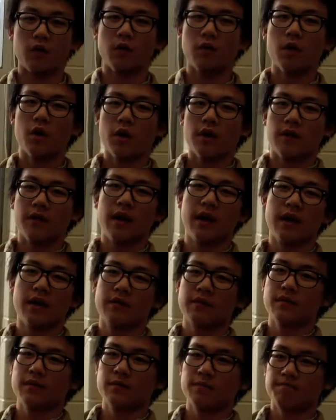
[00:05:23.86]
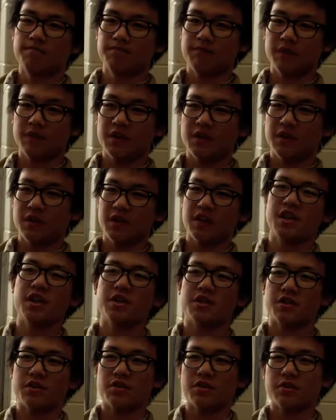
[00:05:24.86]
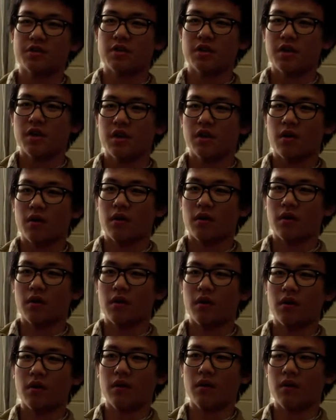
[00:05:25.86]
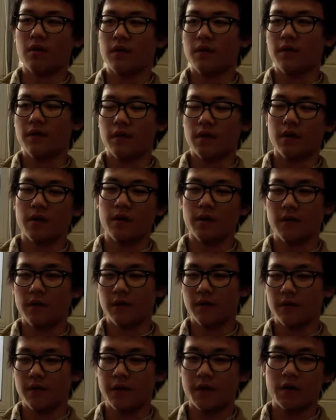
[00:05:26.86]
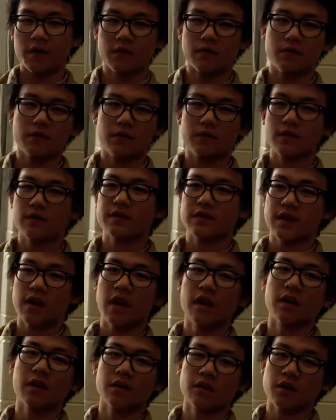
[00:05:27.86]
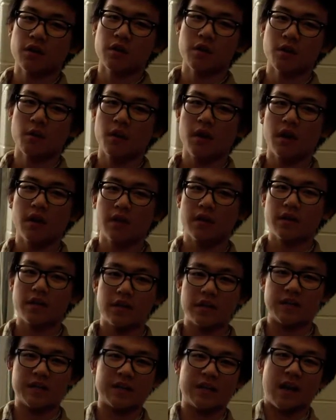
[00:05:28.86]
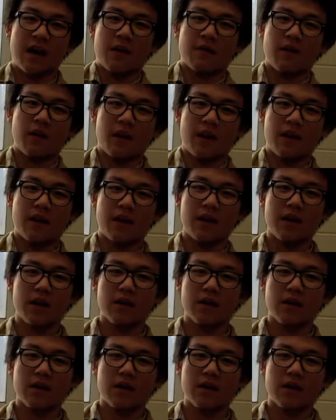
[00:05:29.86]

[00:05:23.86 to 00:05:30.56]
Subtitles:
So they teach their son or daughter really toughly.